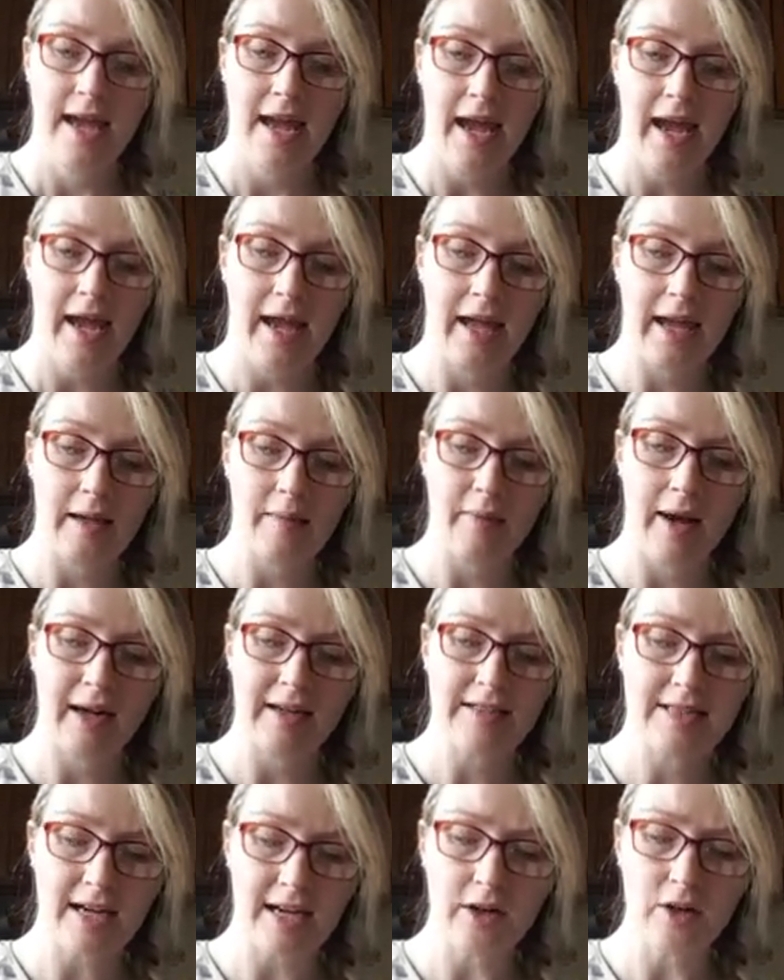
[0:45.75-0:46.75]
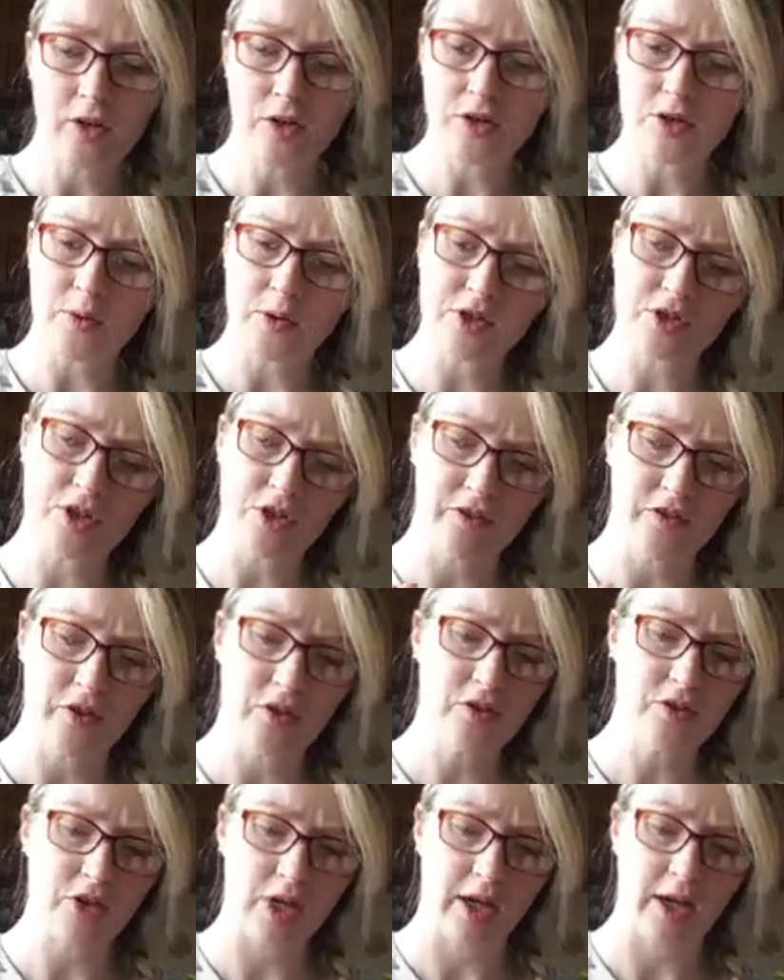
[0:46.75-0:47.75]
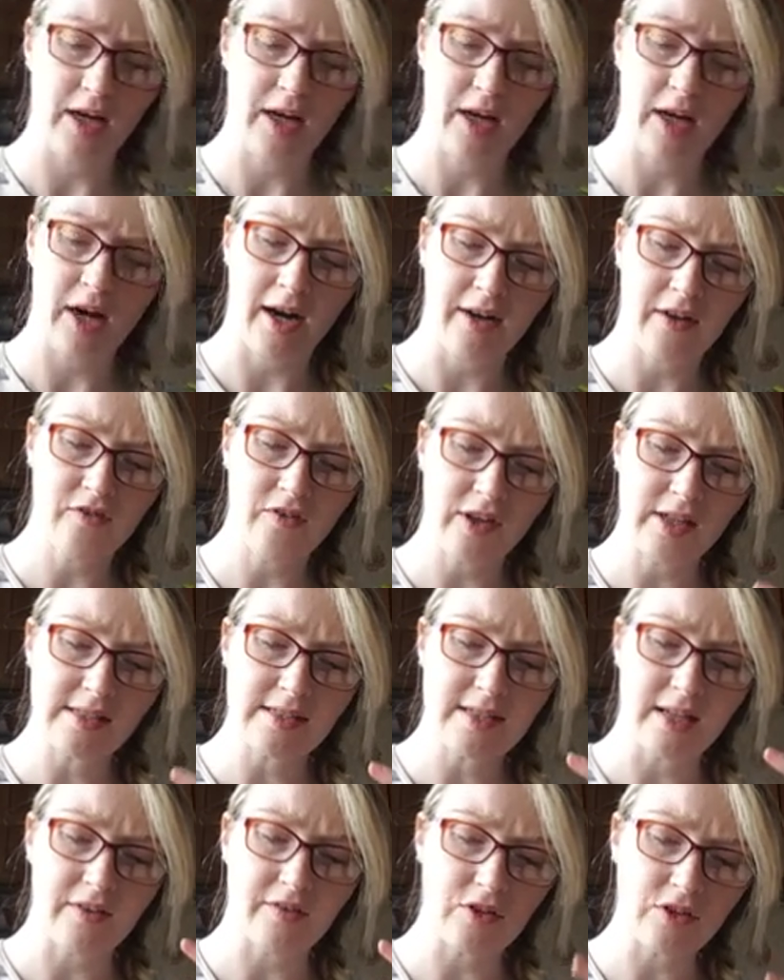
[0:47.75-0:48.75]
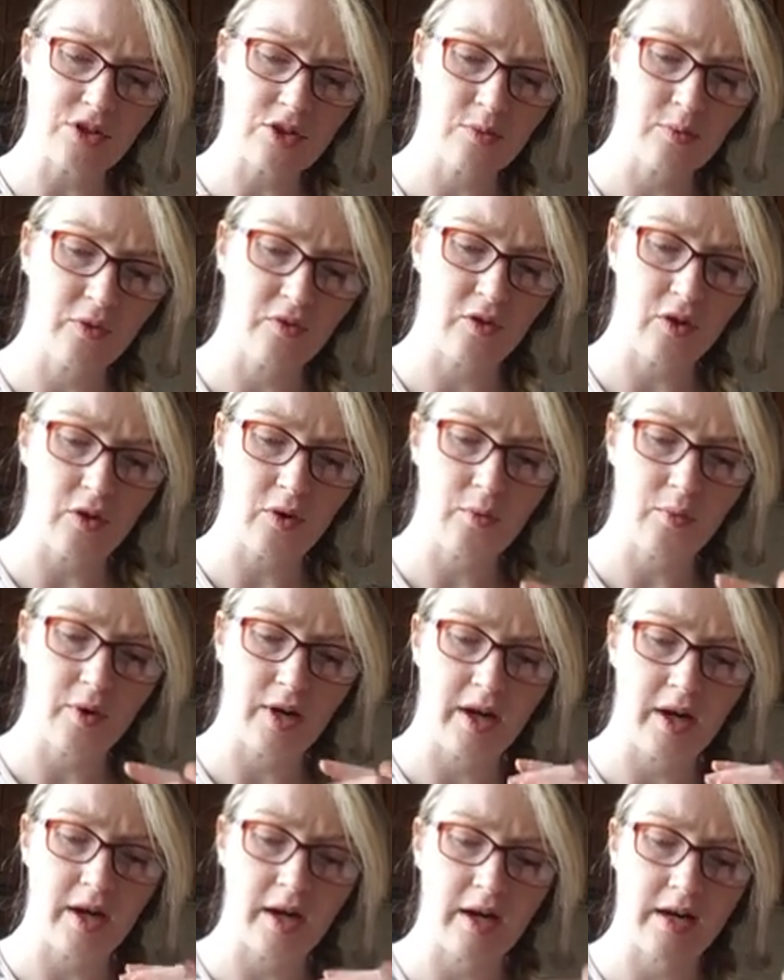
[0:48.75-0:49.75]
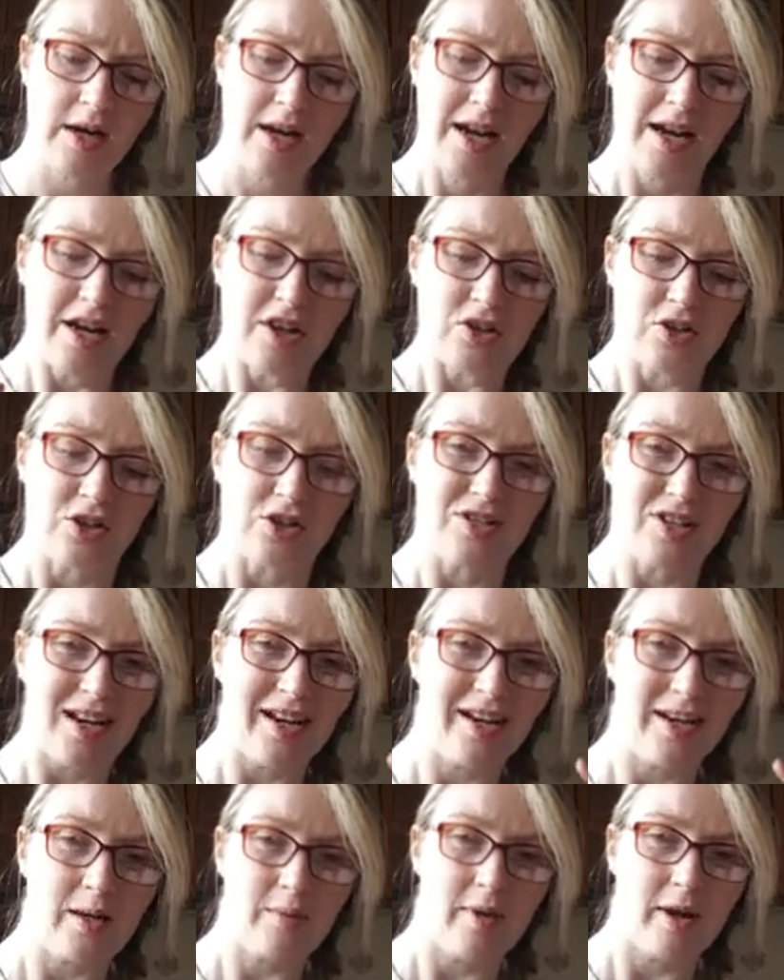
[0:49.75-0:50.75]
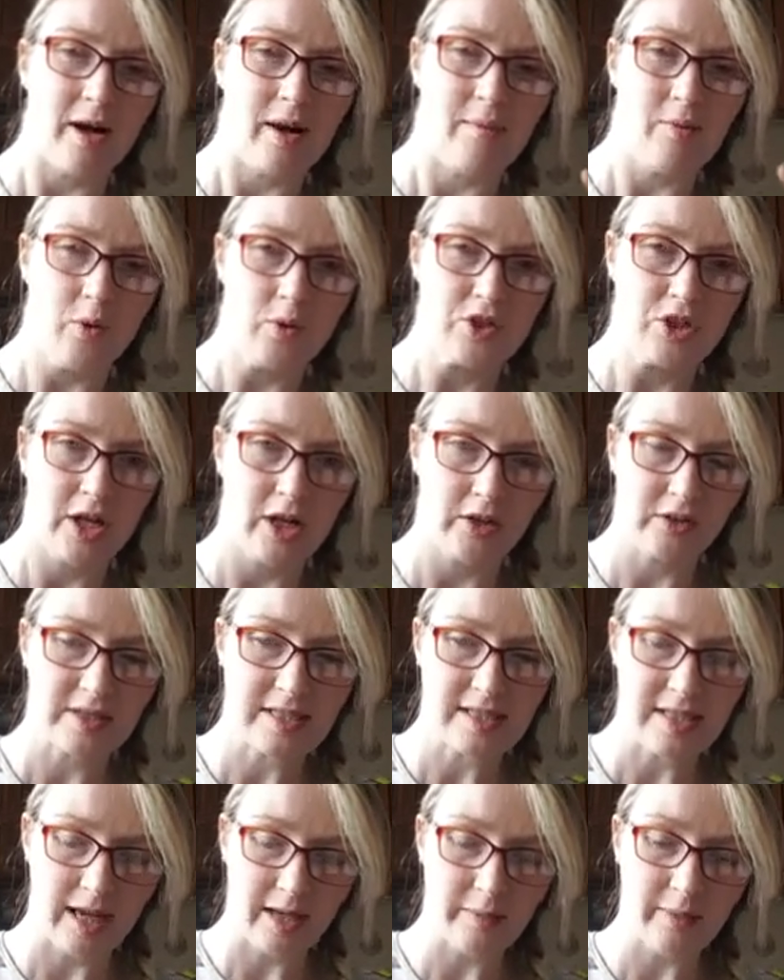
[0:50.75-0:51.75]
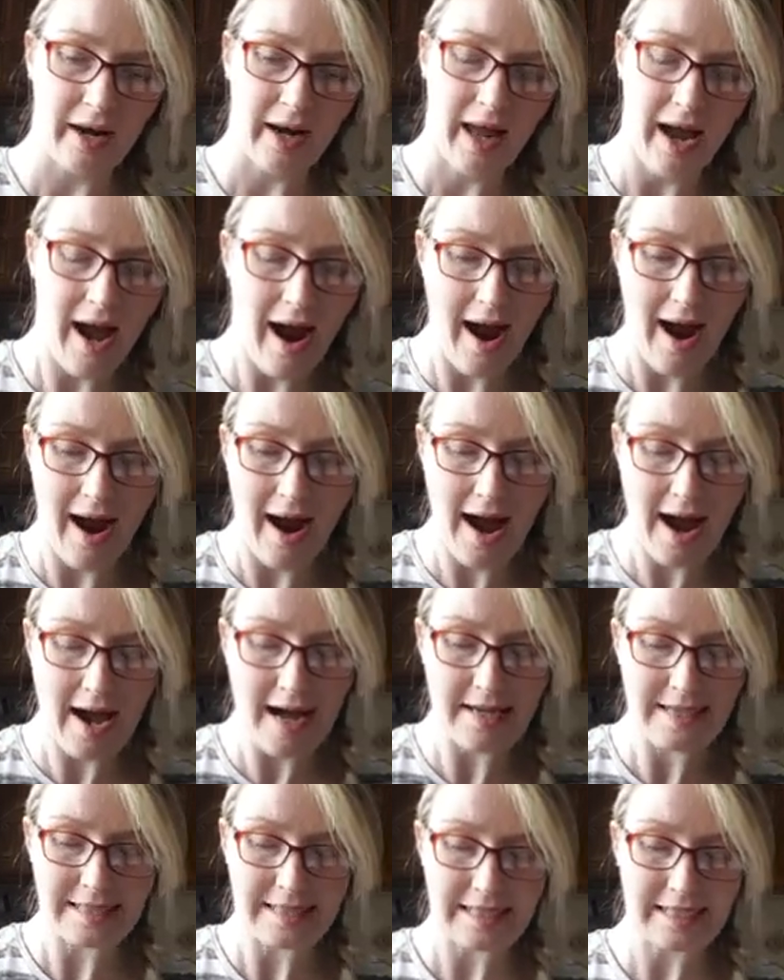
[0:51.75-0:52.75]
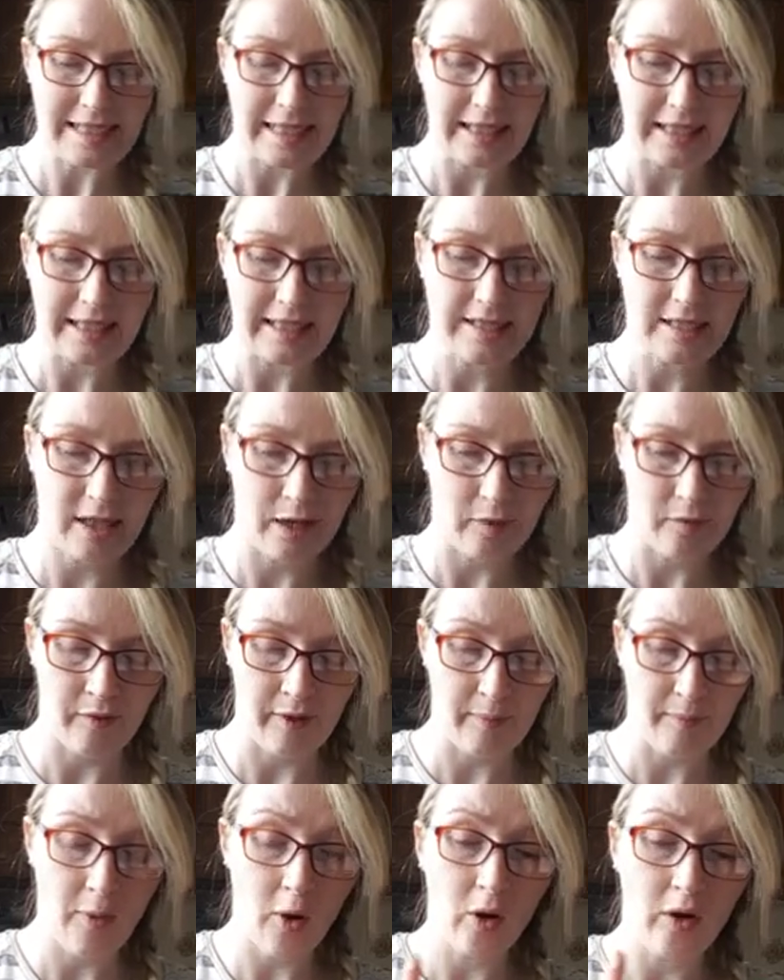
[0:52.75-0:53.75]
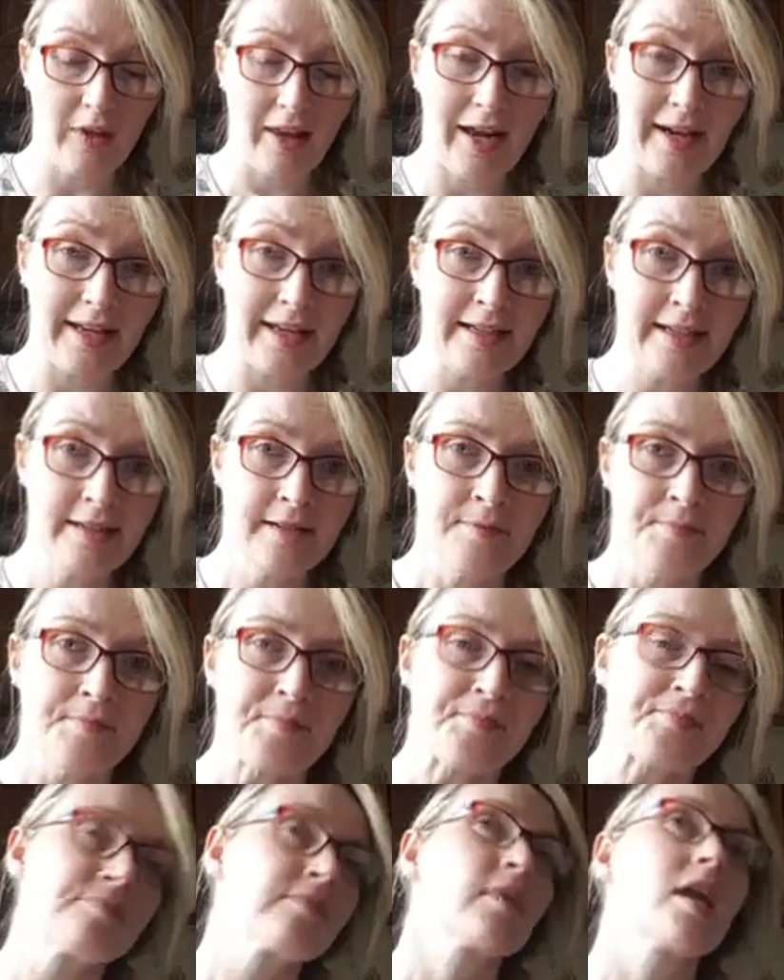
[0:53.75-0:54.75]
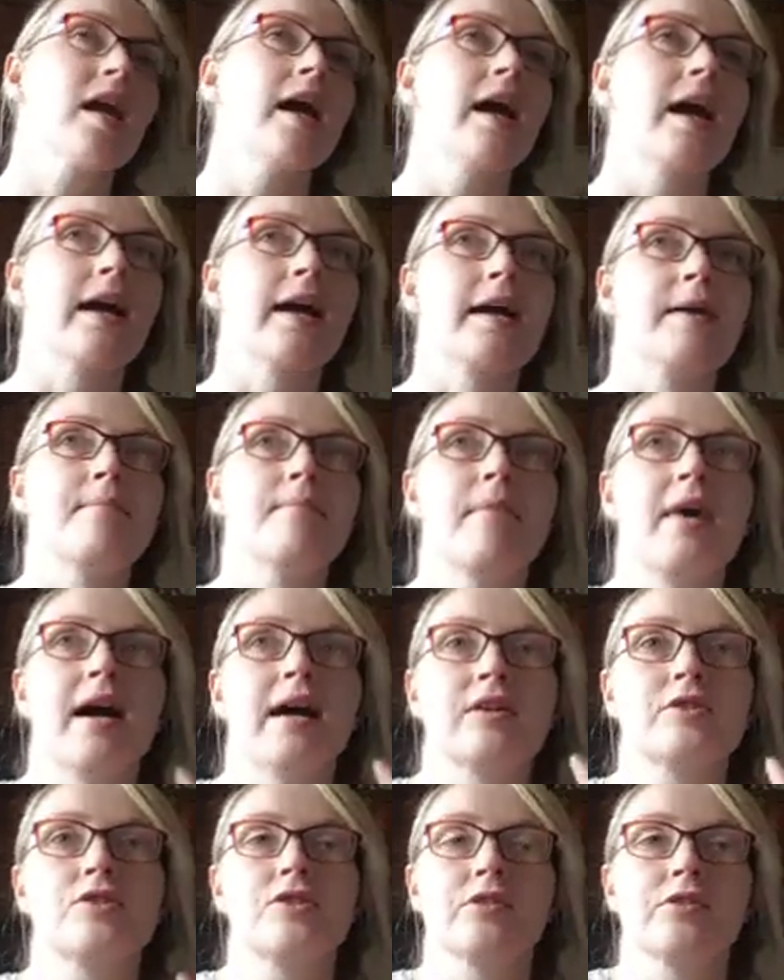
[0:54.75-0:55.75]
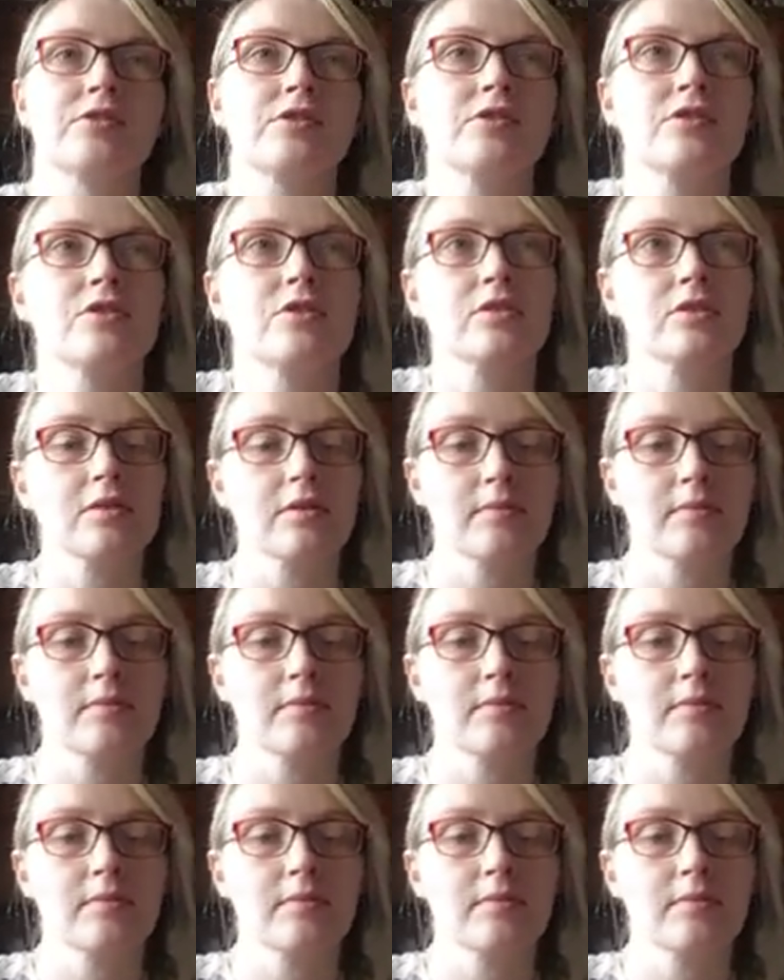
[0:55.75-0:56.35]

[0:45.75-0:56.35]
And start looking towards your future. It kind of feels like for some of you we're just a little bit emotionally unstable and you need to kind of pull that in and just